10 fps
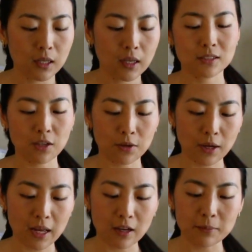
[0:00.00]
So
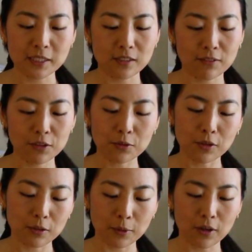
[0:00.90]
I got myself a little
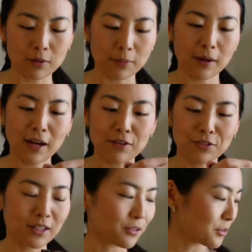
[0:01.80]
rollerball. I'm about
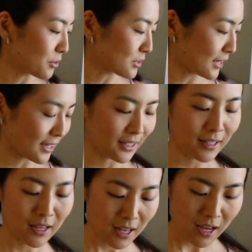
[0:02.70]
halfway through using it.
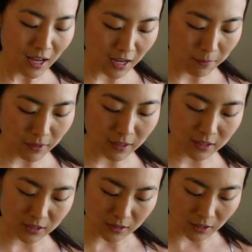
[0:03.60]

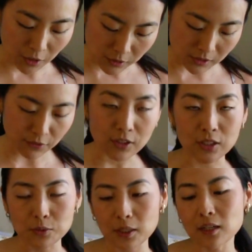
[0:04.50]
The notes for
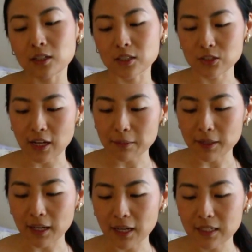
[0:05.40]
this one are described
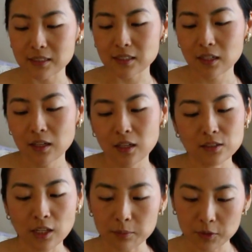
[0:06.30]
as
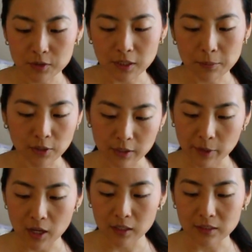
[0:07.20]
top notes are
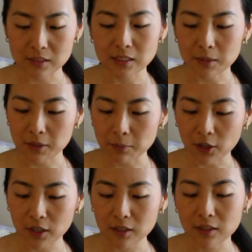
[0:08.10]
bergamot, cinnamon
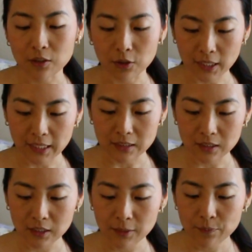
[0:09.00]
bark, and
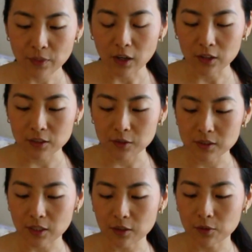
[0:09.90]
coriander. Heart notes
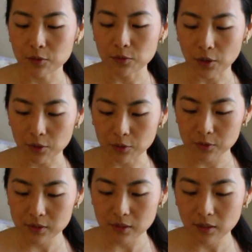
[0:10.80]
are
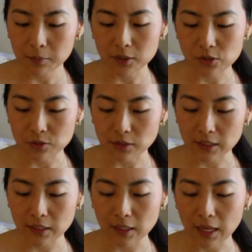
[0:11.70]
rose,
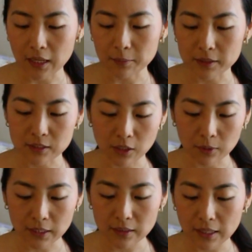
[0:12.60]
patchouli, and
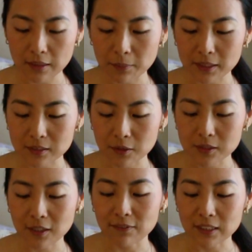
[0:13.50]
benzoin, and the base notes
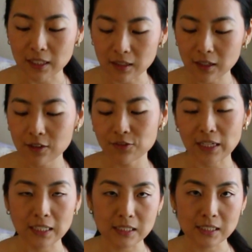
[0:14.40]
are vanilla,
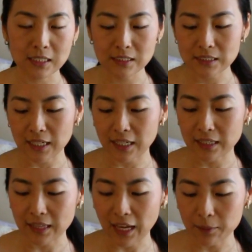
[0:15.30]
frankincense, and
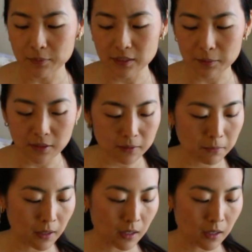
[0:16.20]
labdanum.